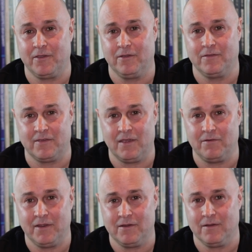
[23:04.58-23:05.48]
good
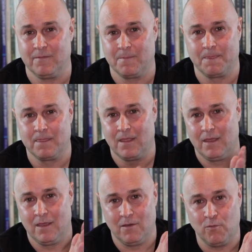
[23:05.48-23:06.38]
sound here.
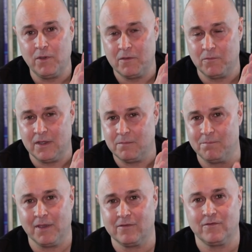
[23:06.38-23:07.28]
We
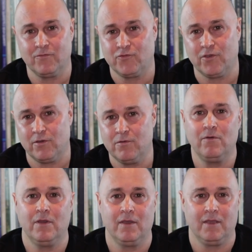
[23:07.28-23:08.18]
win best of
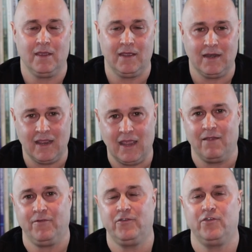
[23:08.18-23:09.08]
show at
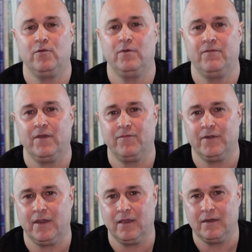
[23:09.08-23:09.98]
every show we've ever
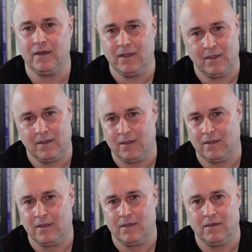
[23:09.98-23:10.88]
done.
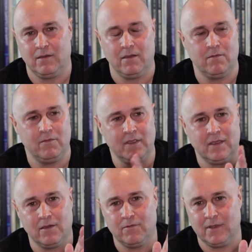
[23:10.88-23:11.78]
We
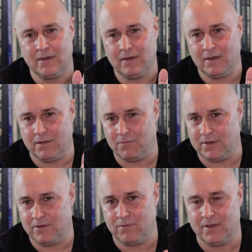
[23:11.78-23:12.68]
go in and we
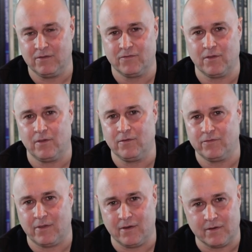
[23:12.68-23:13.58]
do
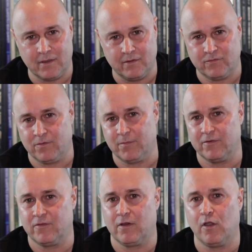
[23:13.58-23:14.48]
installs. Our
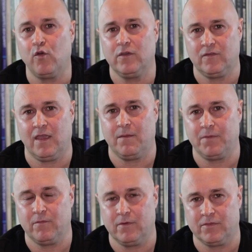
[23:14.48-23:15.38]
customers are always
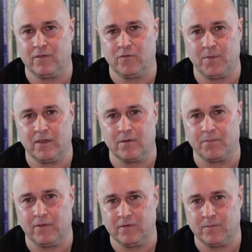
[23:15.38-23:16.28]
happy with the speaker
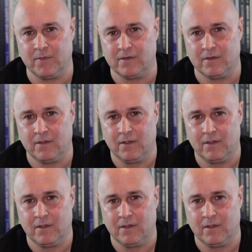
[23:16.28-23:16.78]
placement.